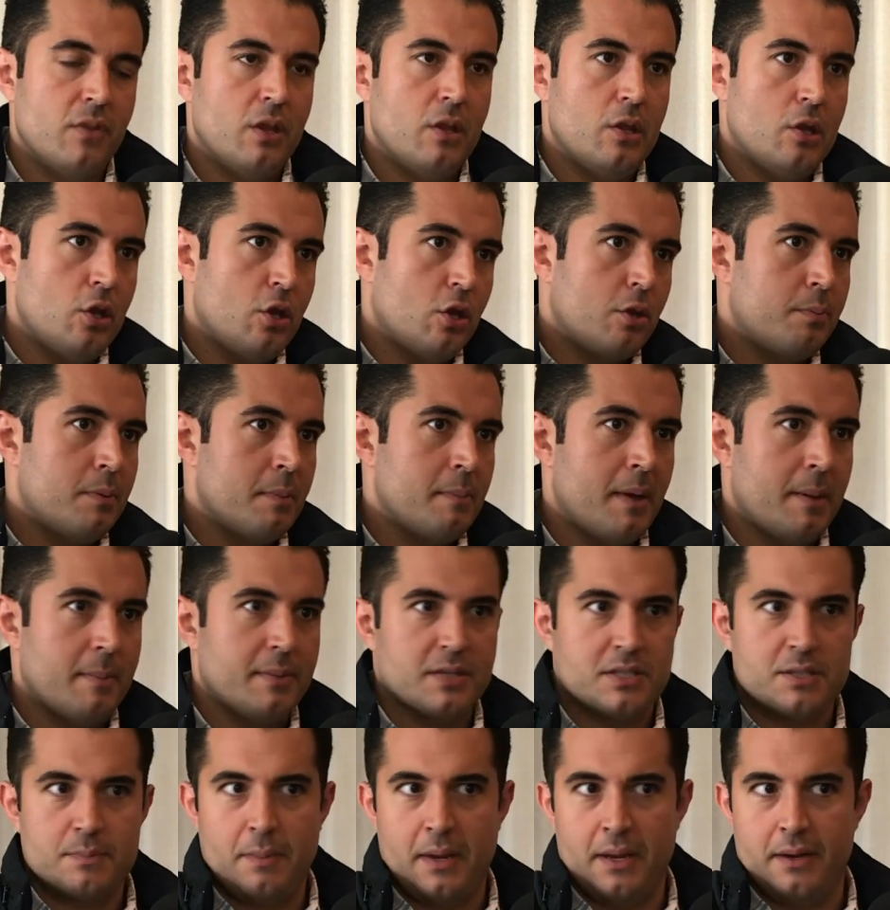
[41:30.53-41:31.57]
You could be maybe
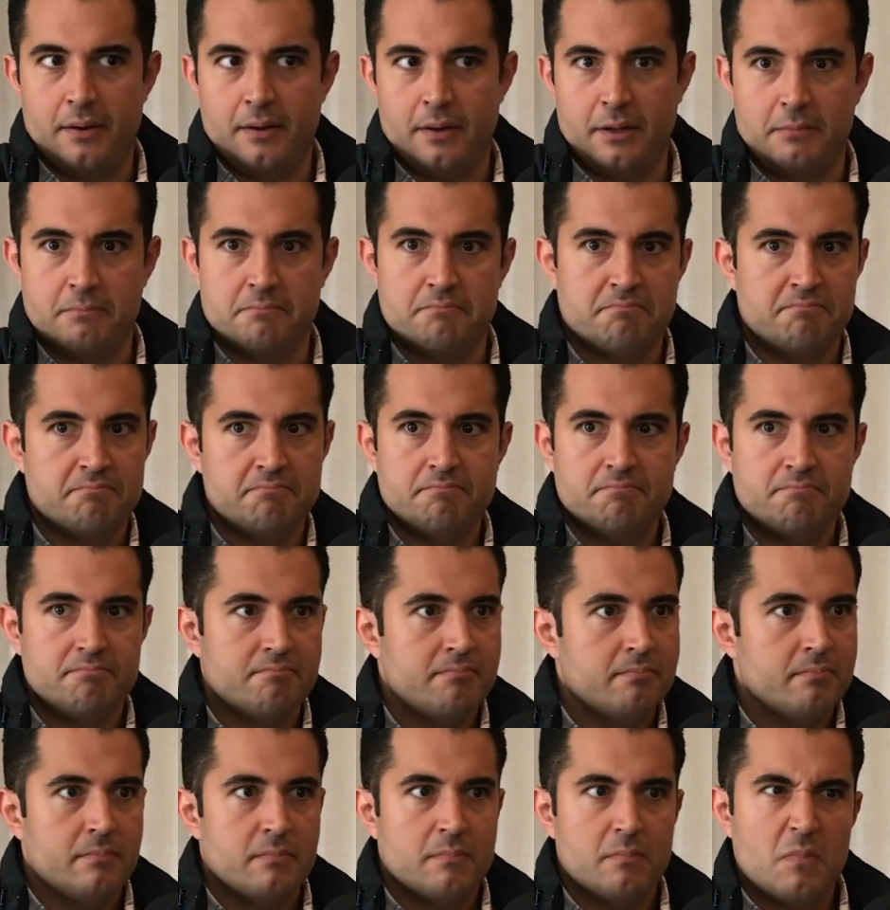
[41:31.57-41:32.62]
spending
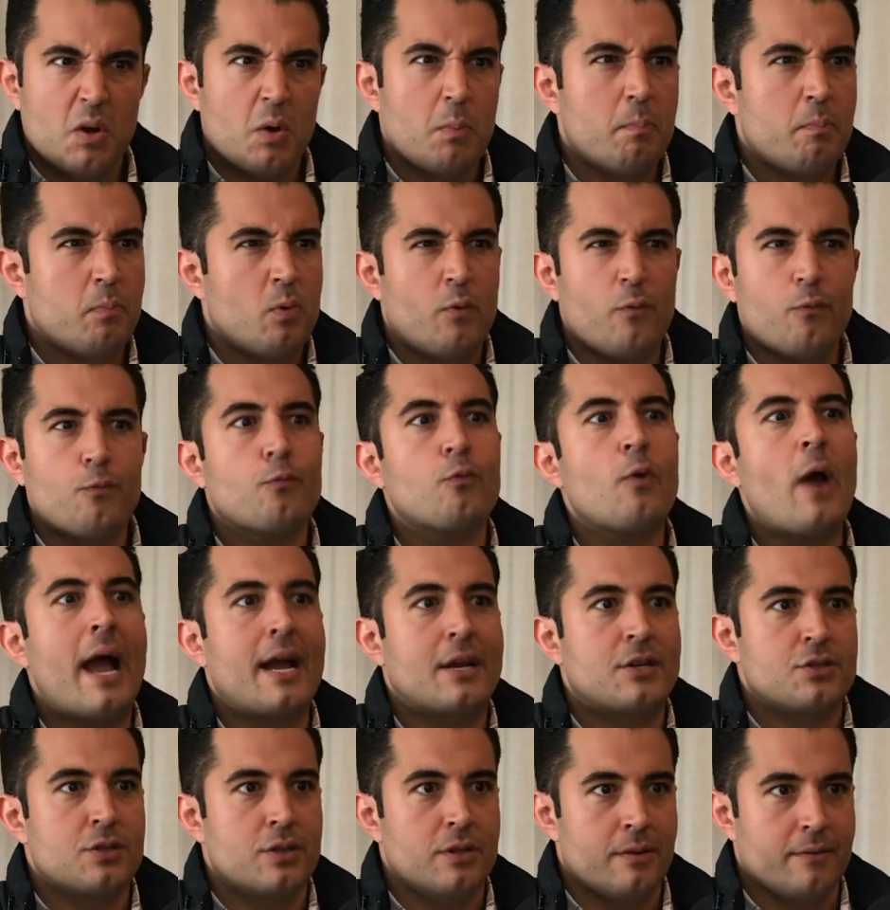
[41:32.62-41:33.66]
a
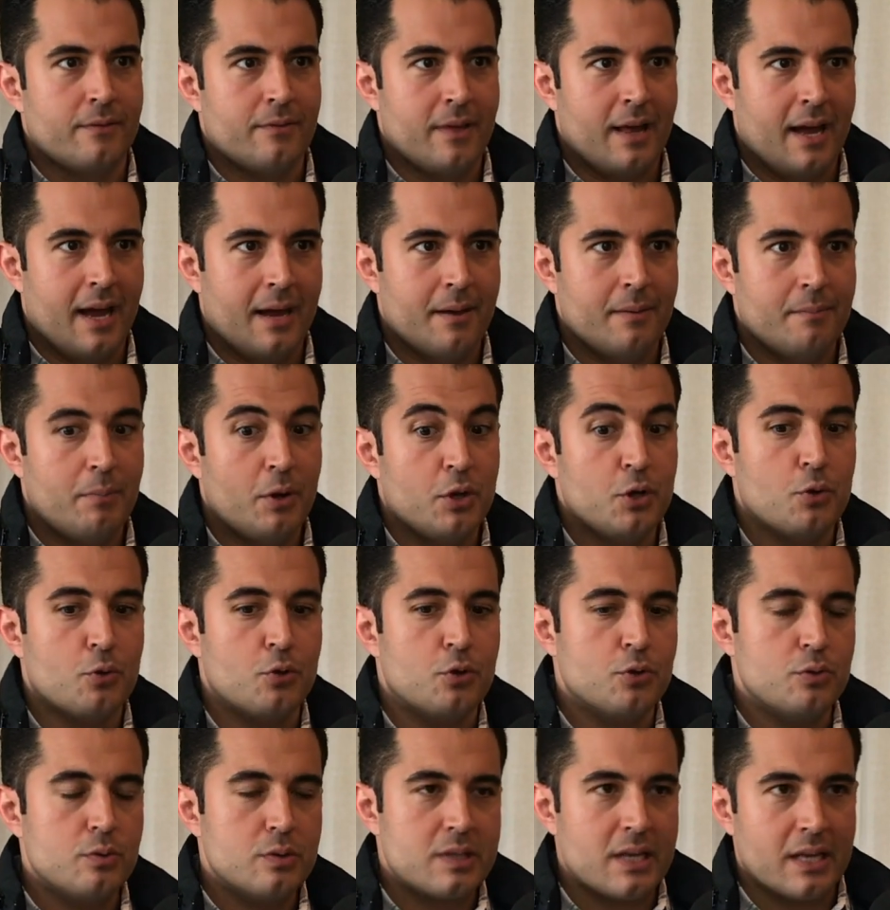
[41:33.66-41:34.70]
fraction of that, but you're
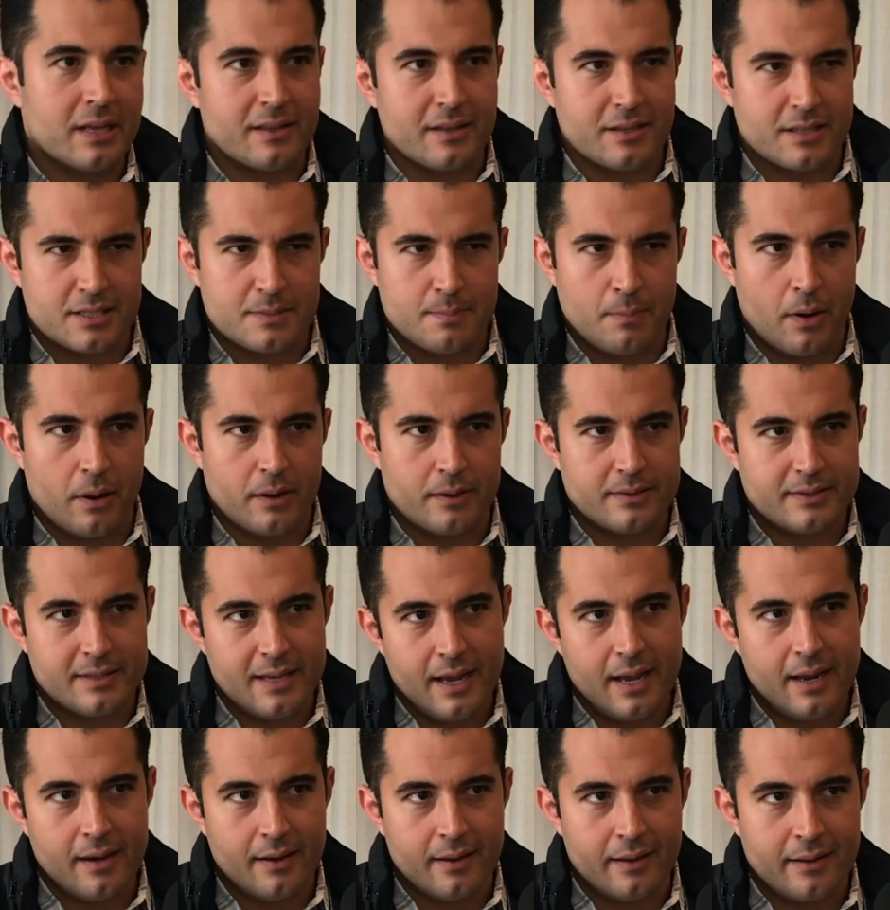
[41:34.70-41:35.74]
using the smart
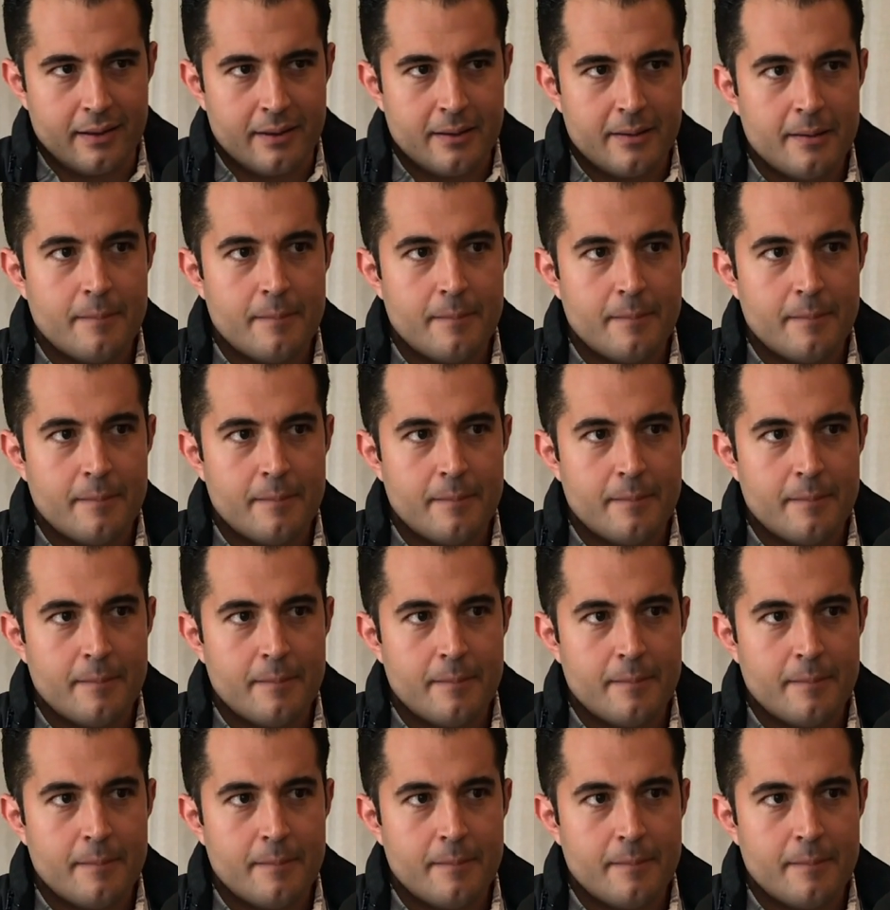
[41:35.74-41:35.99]
data.